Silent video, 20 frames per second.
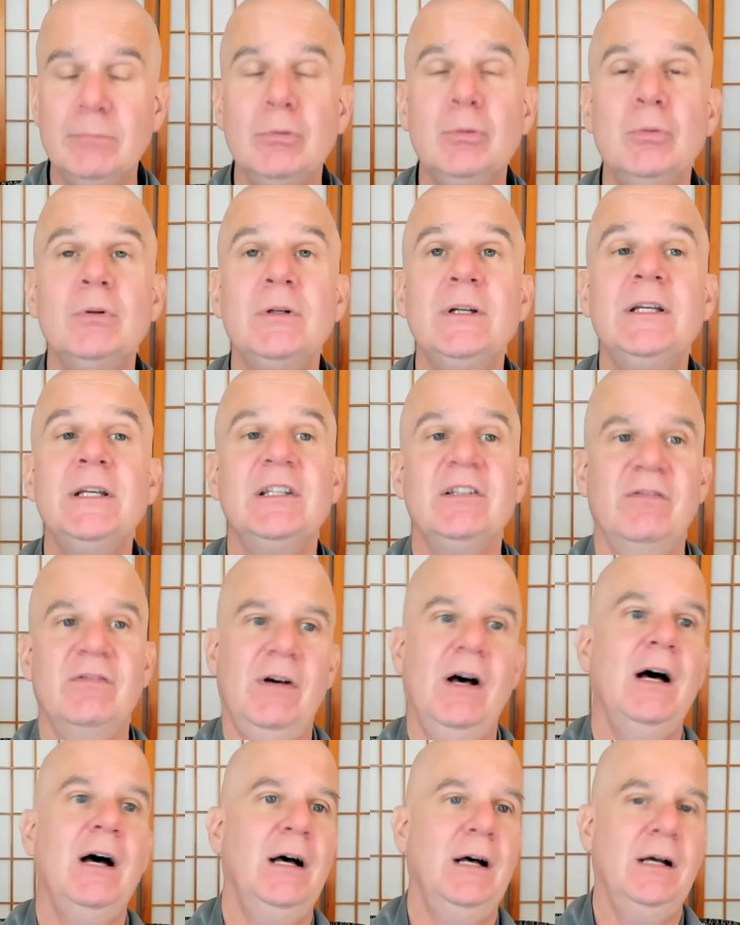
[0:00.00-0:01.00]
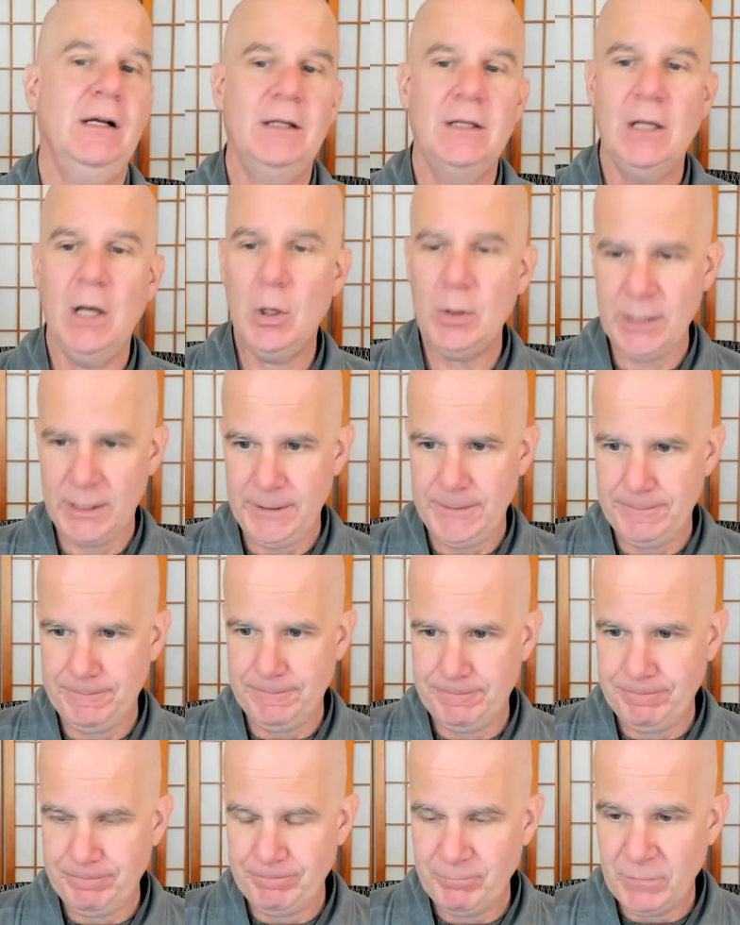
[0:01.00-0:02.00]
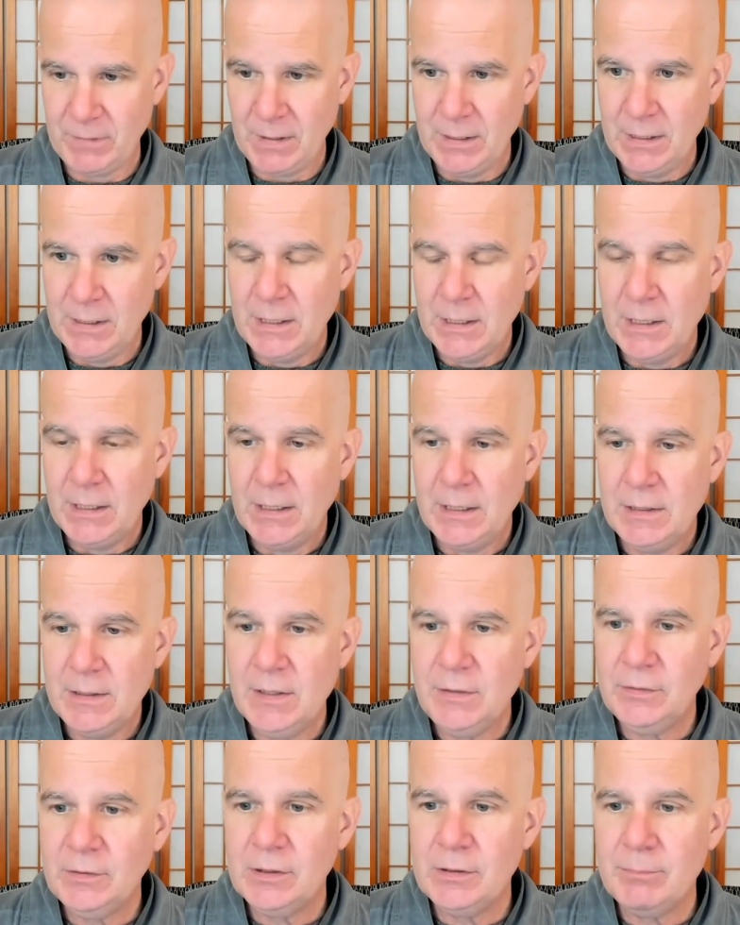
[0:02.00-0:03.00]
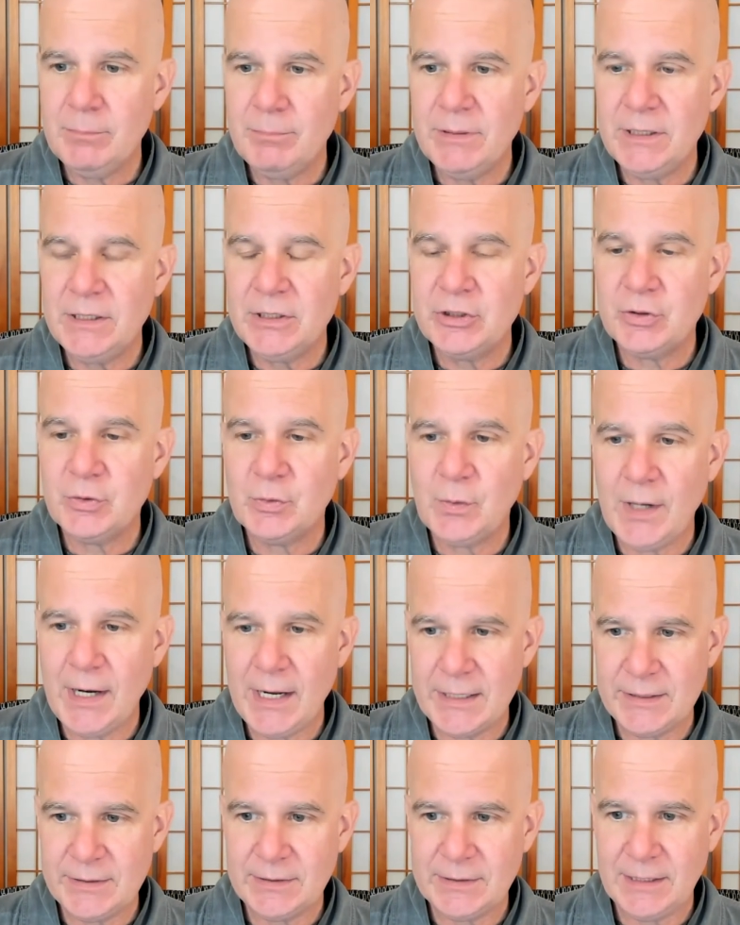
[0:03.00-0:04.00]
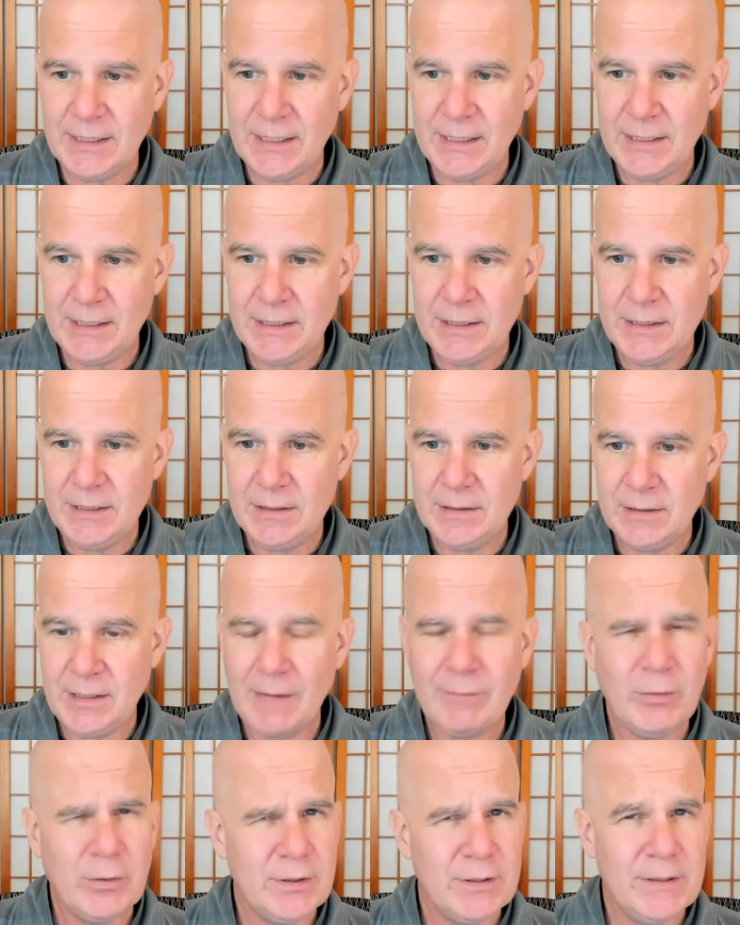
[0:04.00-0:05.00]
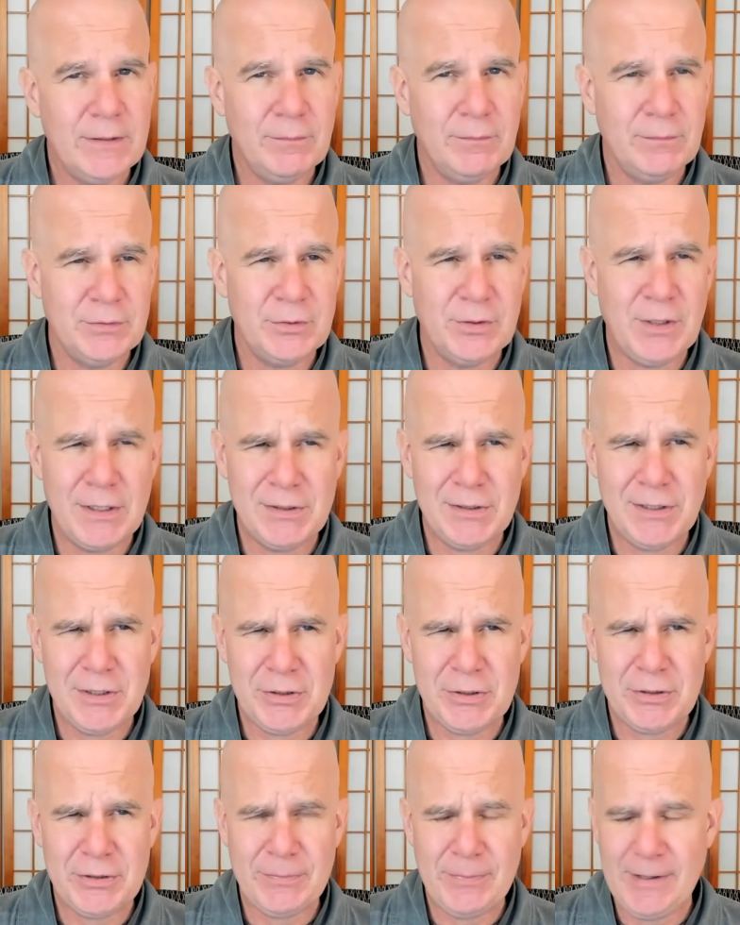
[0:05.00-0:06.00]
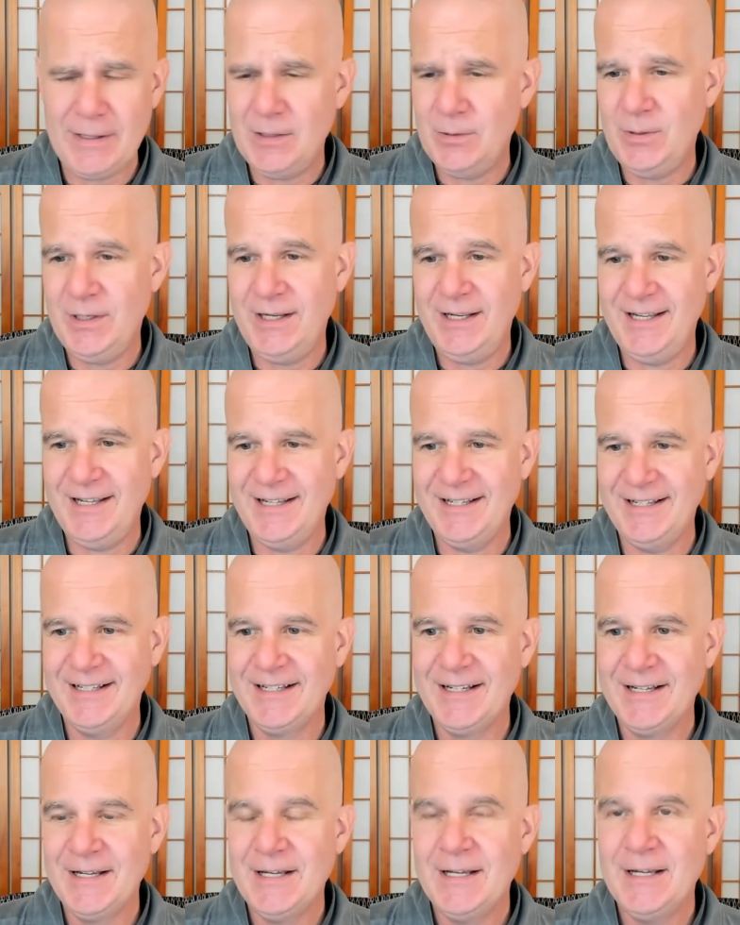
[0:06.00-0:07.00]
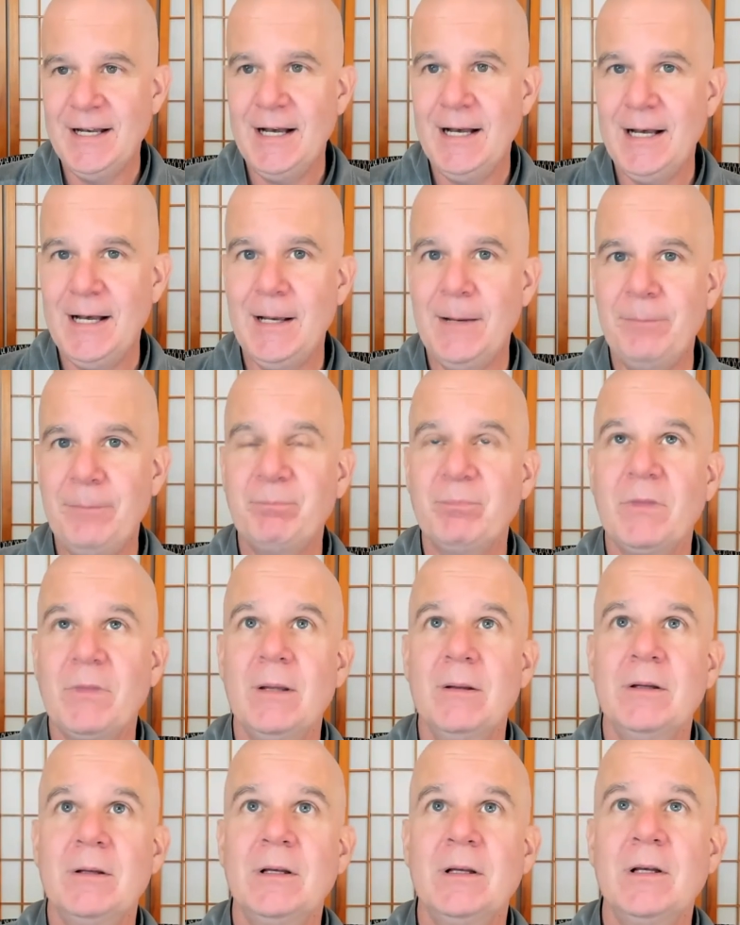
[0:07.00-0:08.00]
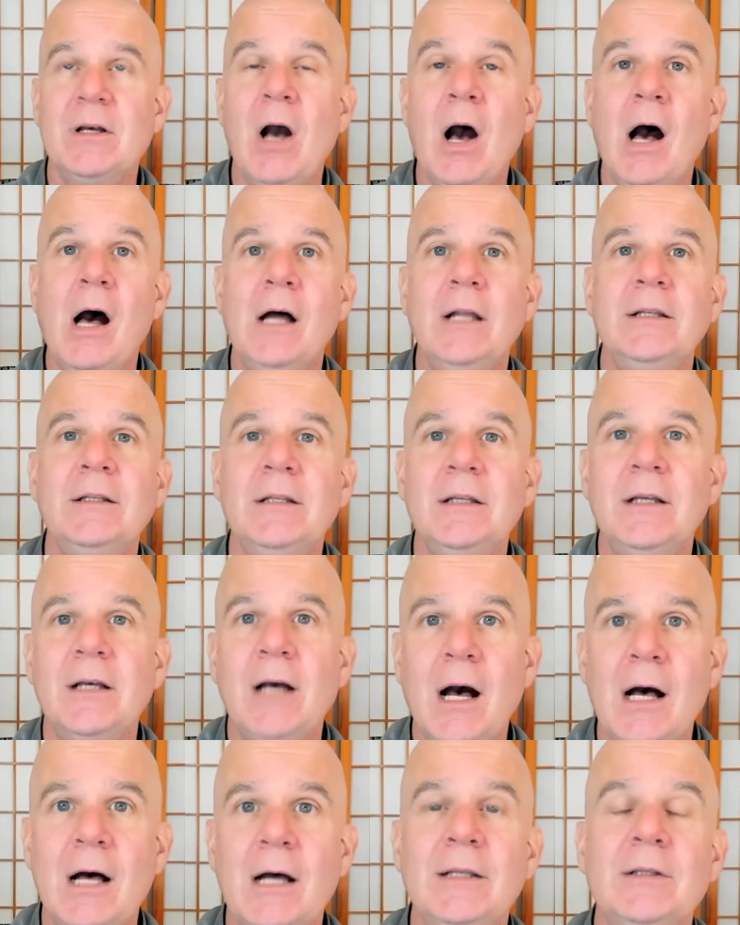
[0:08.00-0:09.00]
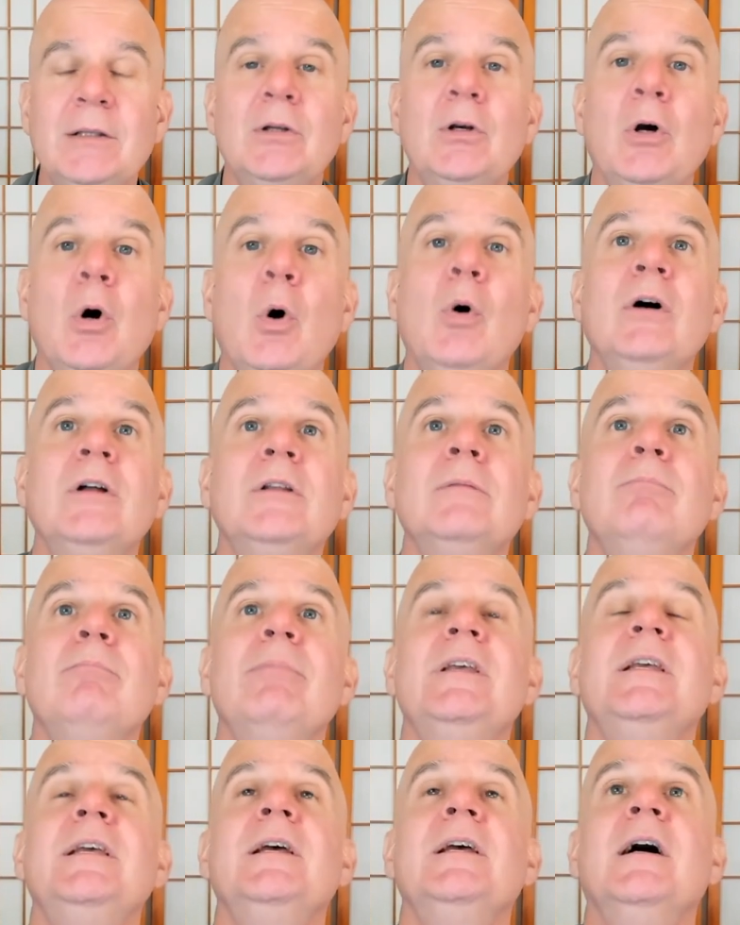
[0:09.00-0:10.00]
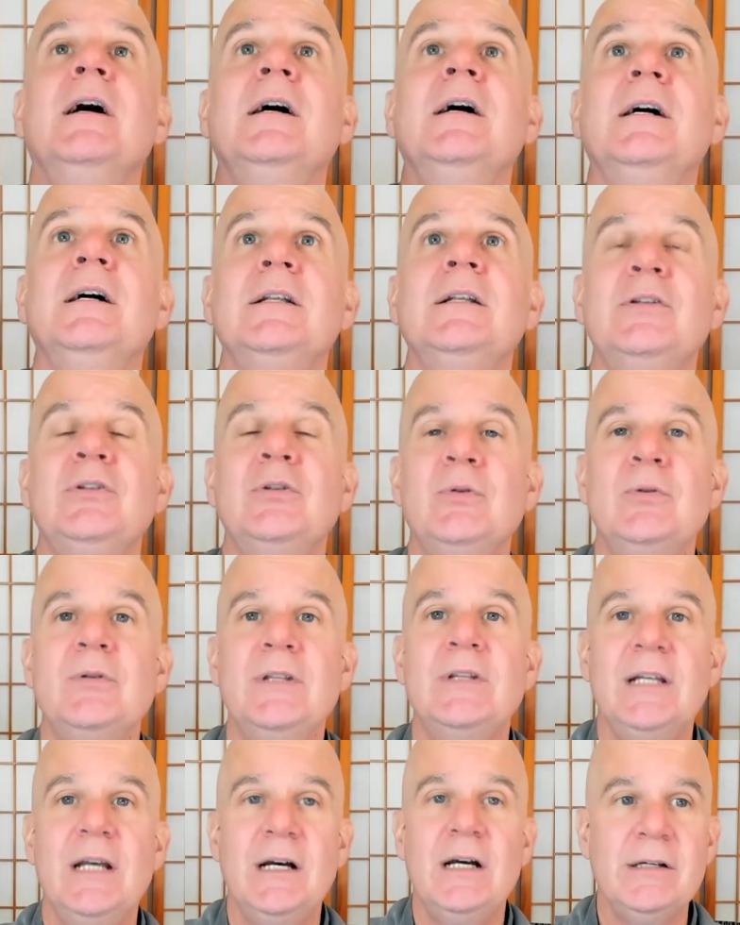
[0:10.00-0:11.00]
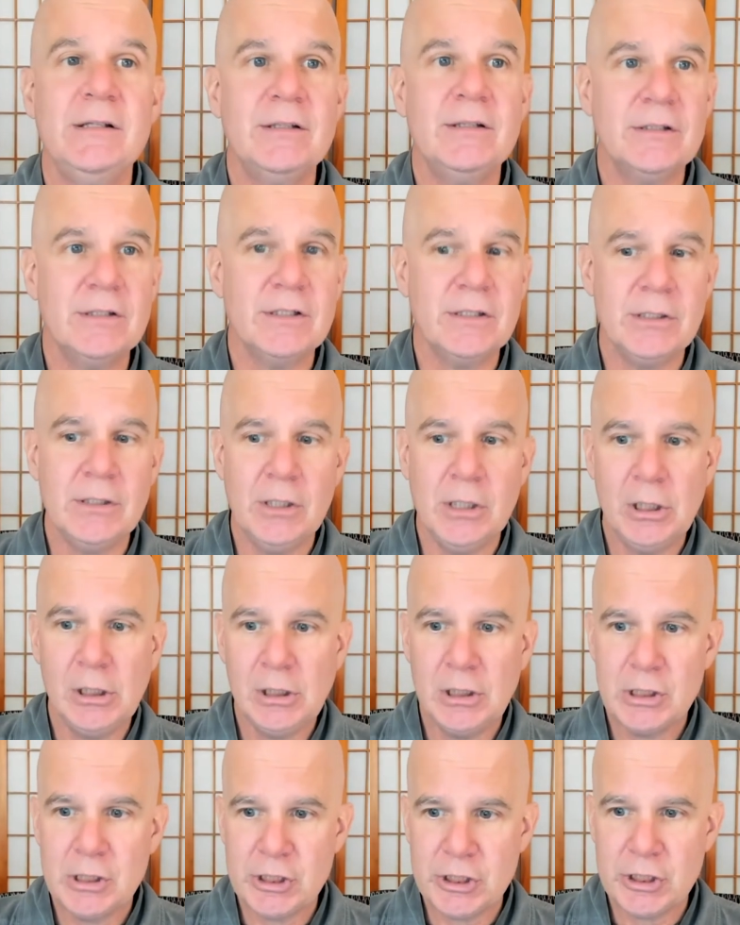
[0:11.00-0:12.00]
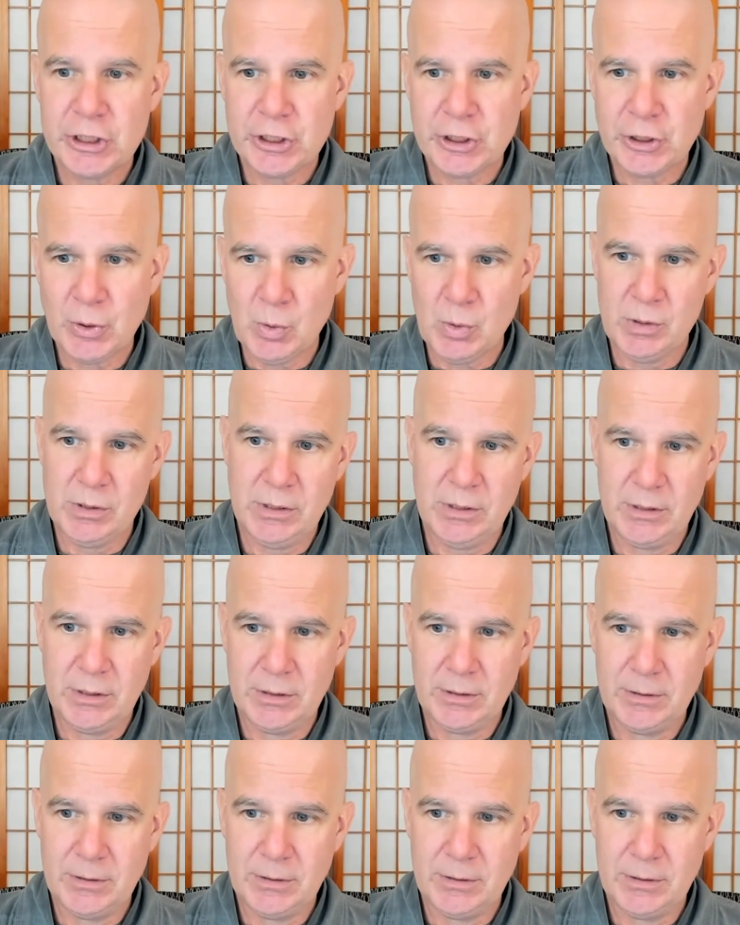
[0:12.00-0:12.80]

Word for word: bodhisattva? Okay, this can be translated. I've heard different translations, by the way. um, gone, gone, gone beyond to the other shore.